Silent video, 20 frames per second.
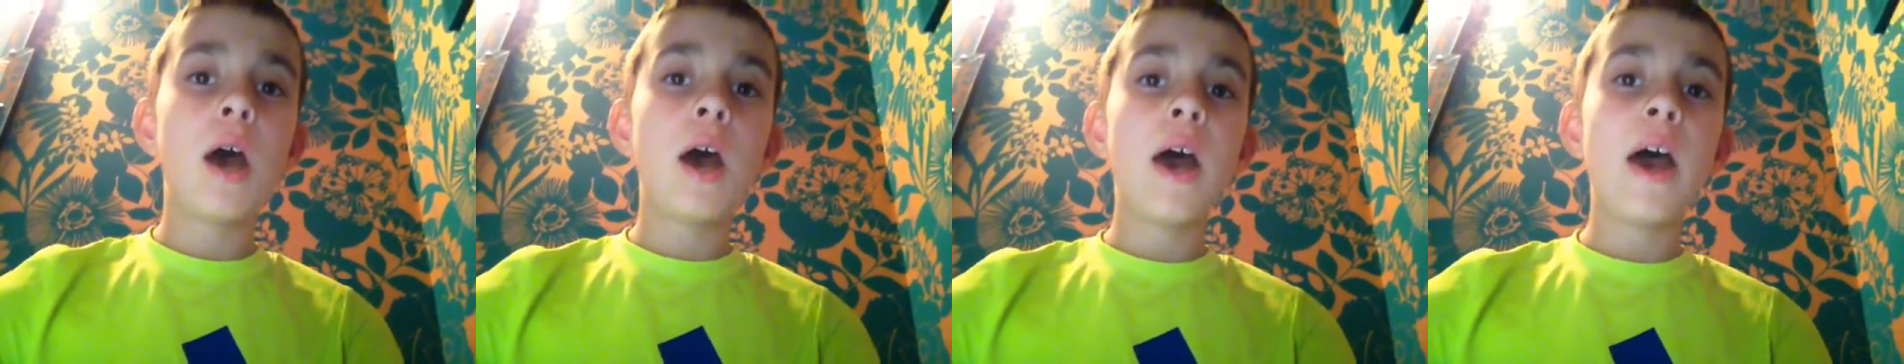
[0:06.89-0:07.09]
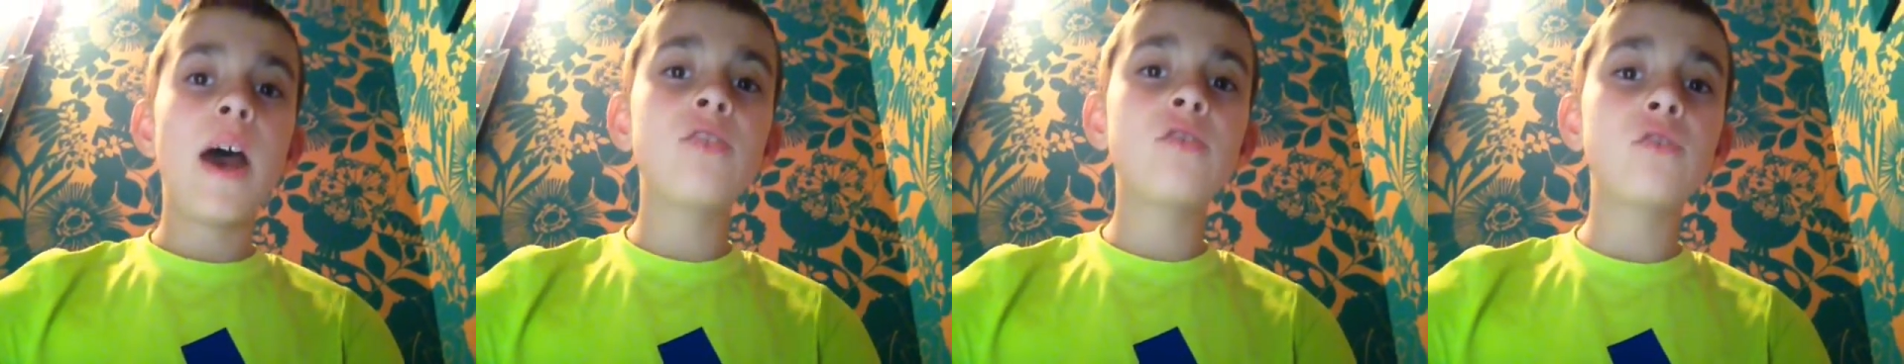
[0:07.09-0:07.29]

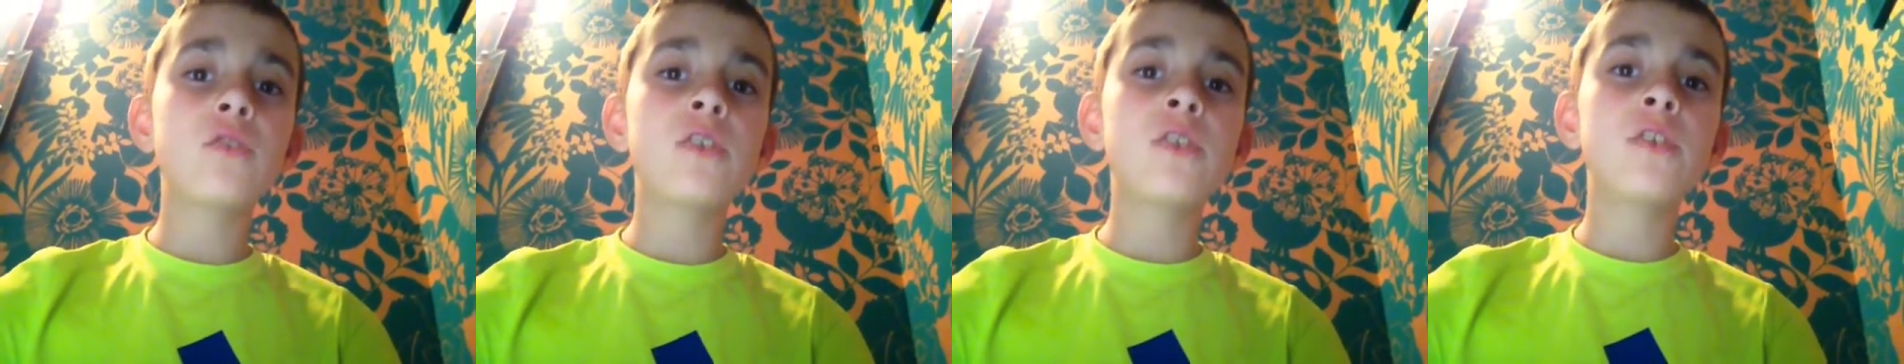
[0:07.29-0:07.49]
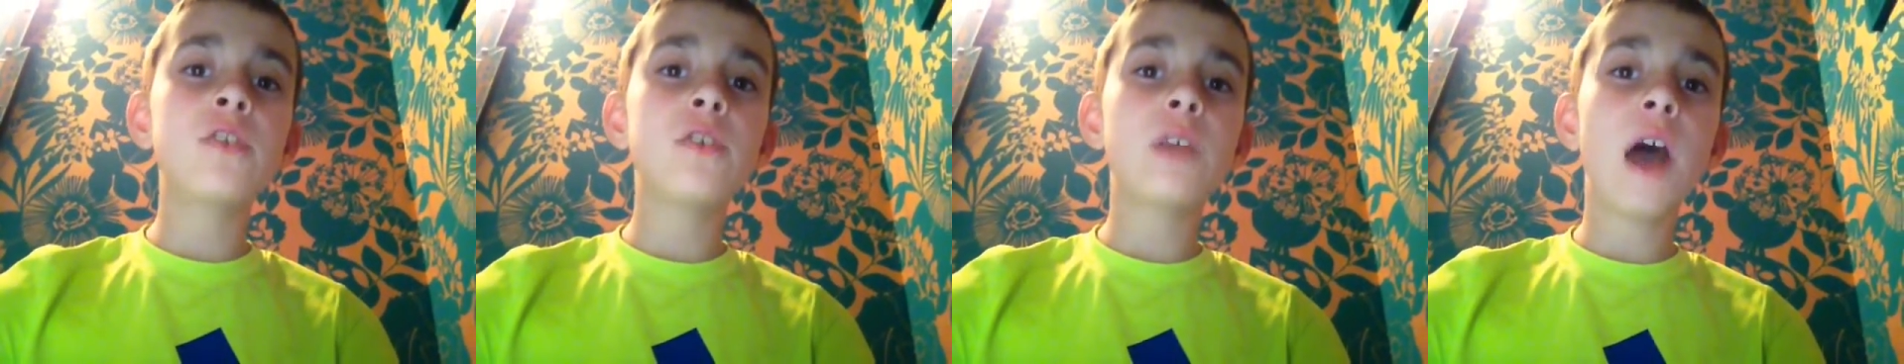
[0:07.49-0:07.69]
As you
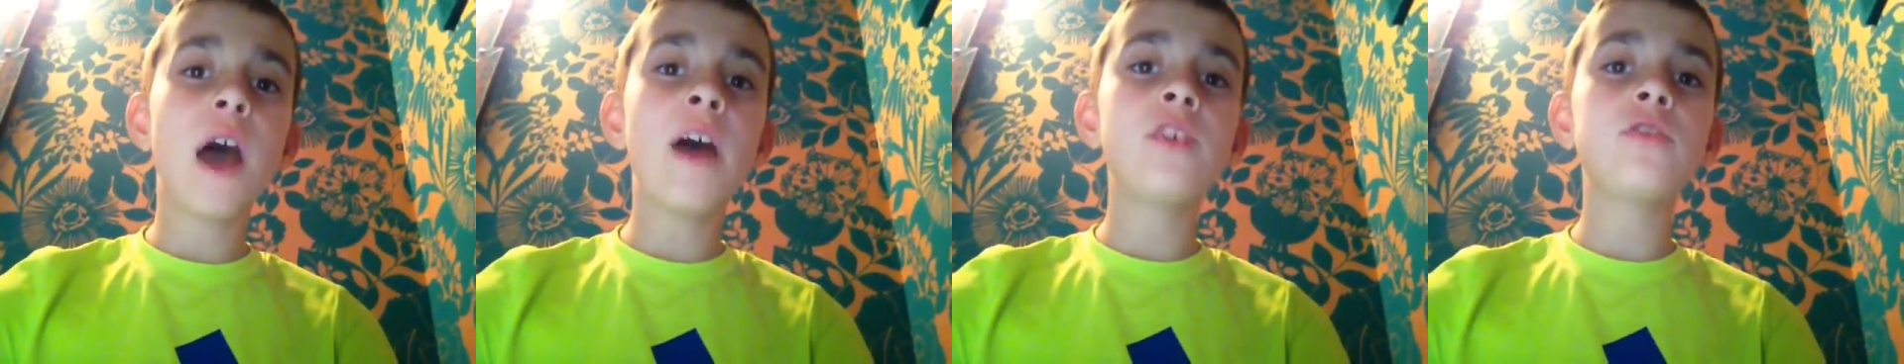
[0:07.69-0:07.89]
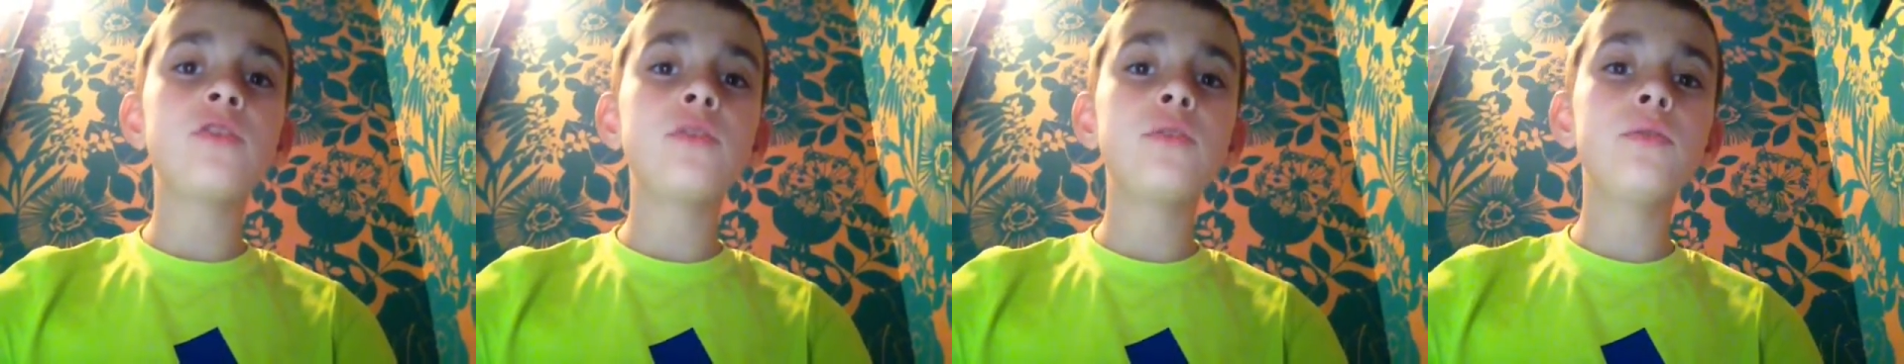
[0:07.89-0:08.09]
can,
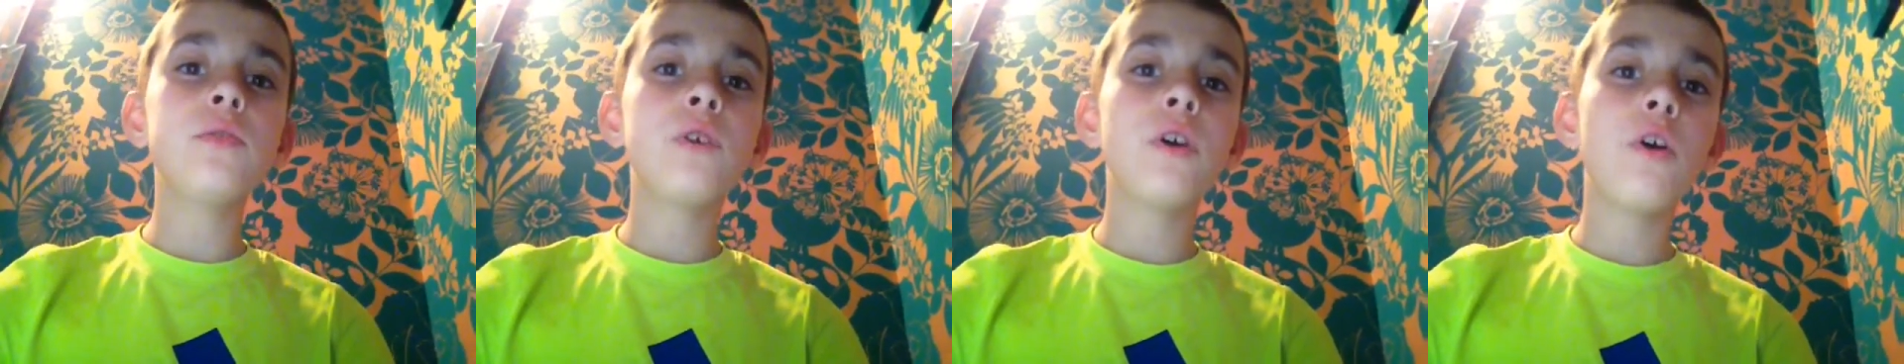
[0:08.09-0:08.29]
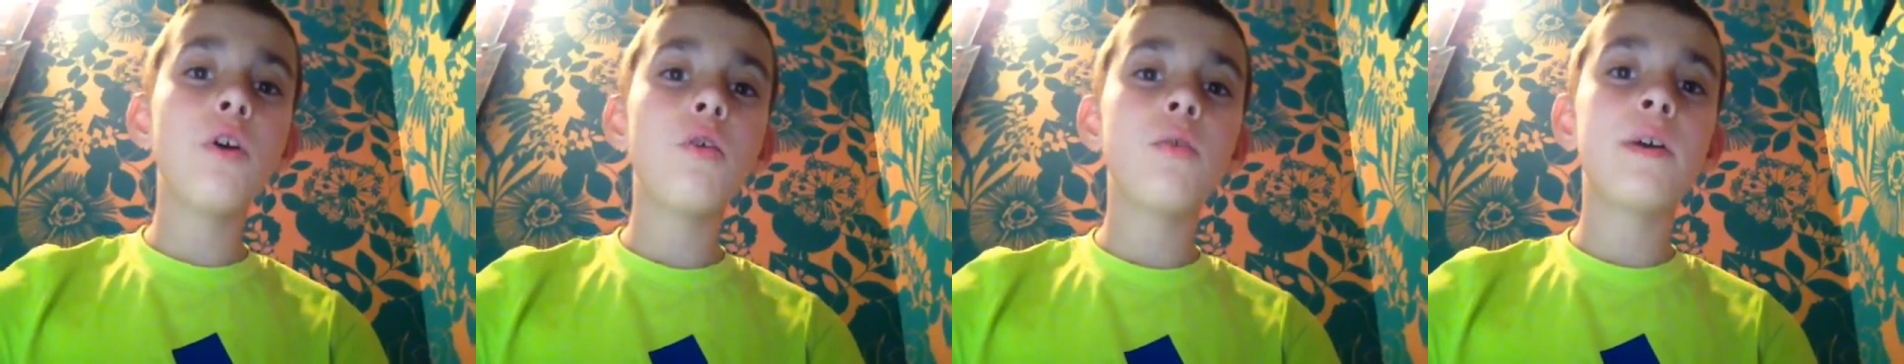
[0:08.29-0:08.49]
as you
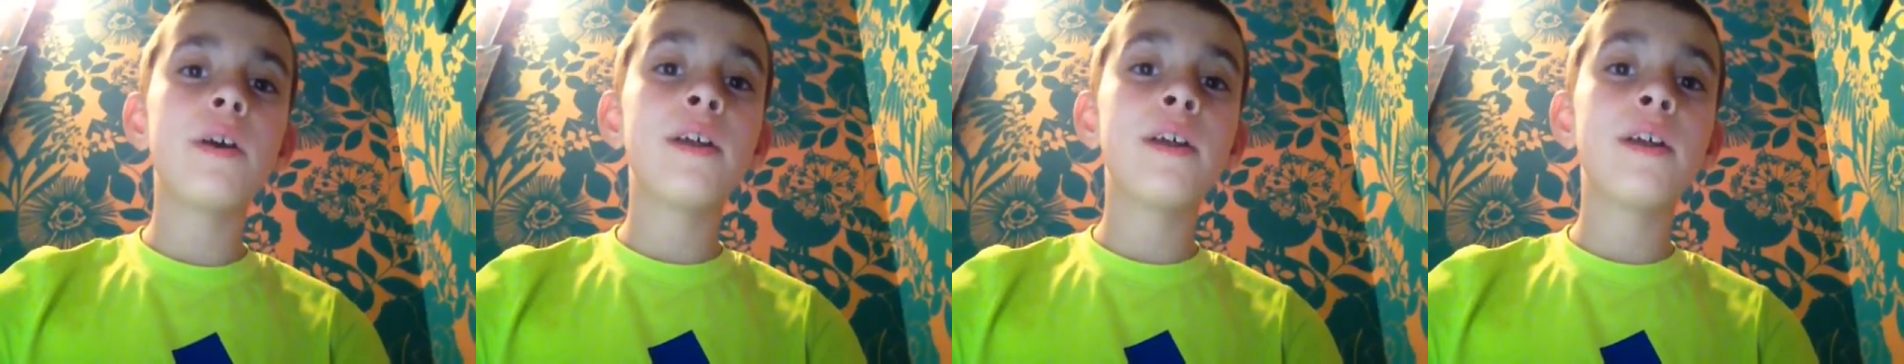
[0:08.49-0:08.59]
know,